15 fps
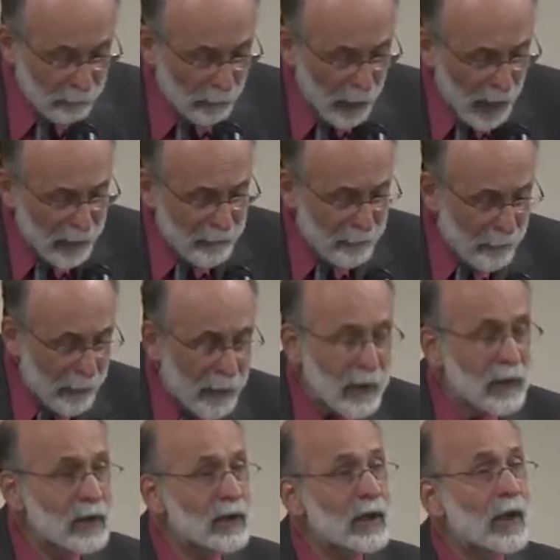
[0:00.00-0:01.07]
but
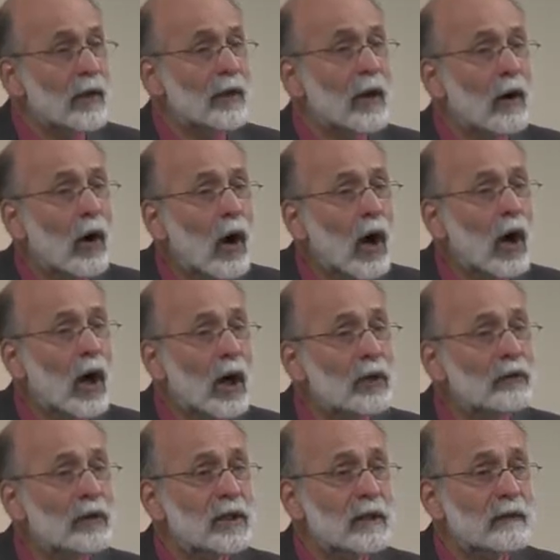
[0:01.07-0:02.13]
there are
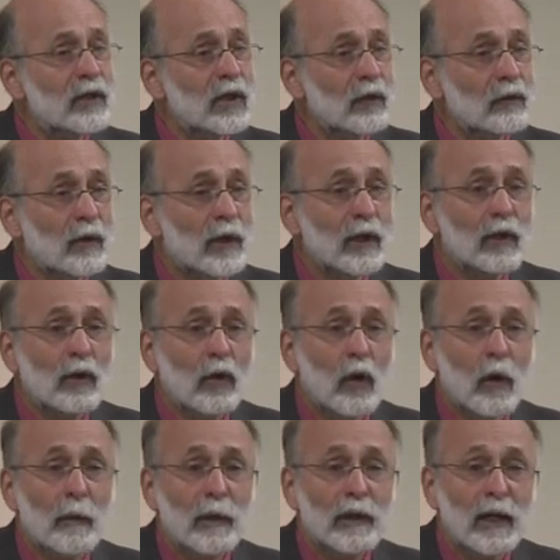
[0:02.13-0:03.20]
hundreds of children who
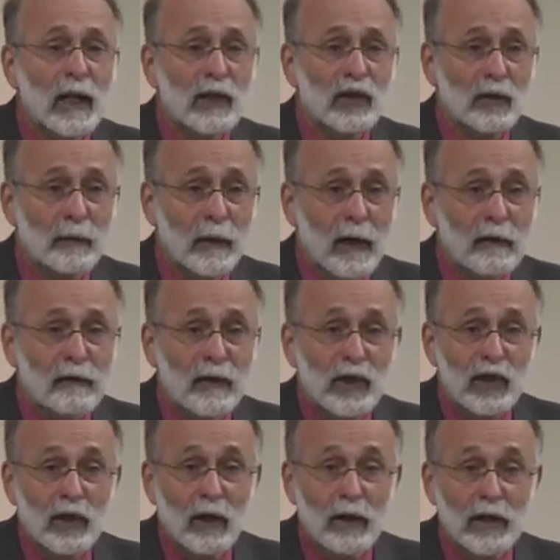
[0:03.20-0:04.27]
are potential
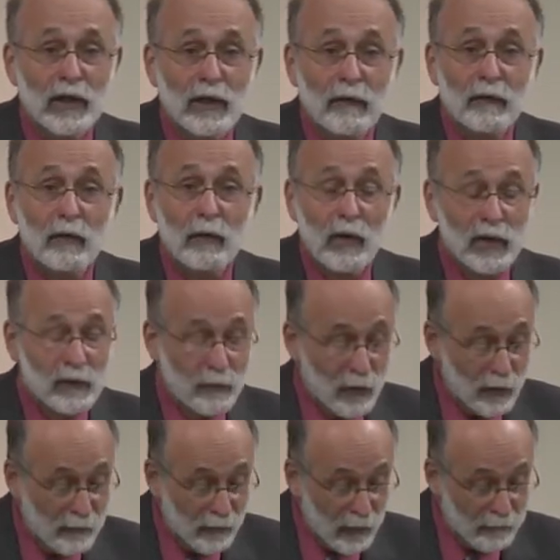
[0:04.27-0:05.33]
beneficiaries of the
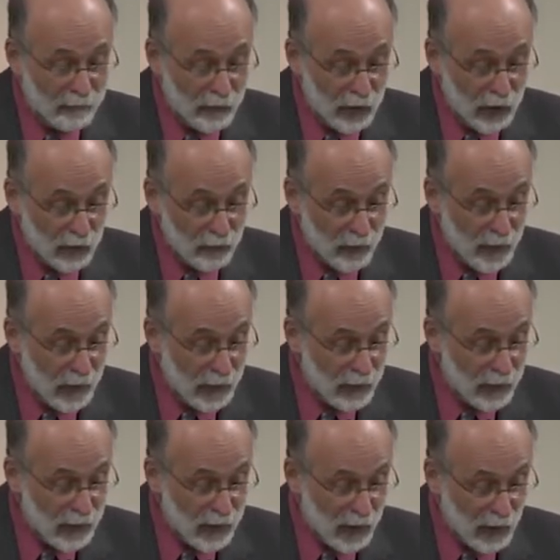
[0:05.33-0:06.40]
Rosenberg Fund for Children in
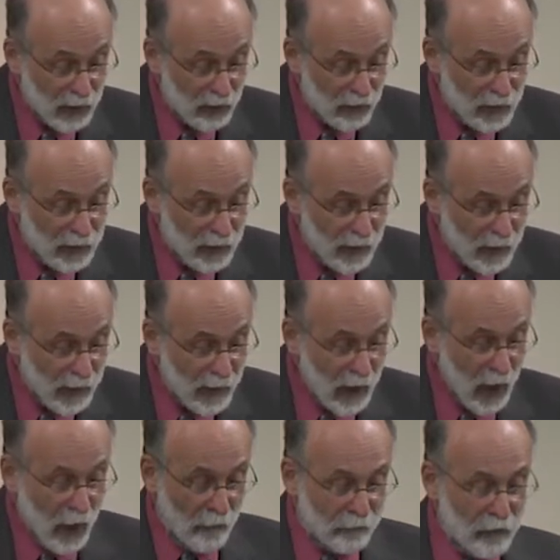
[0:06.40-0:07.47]
this country today.
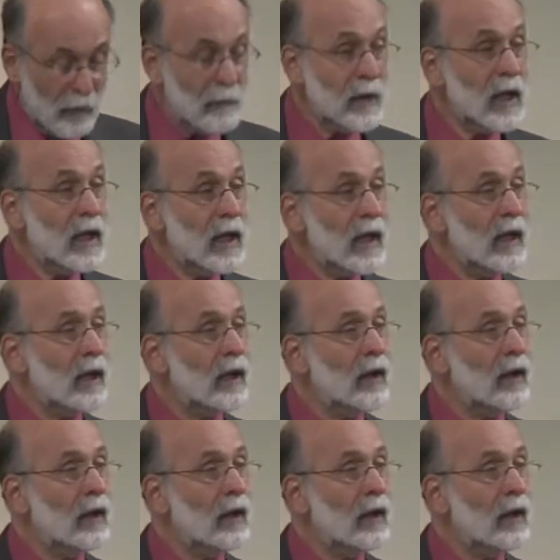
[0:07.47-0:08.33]
For me,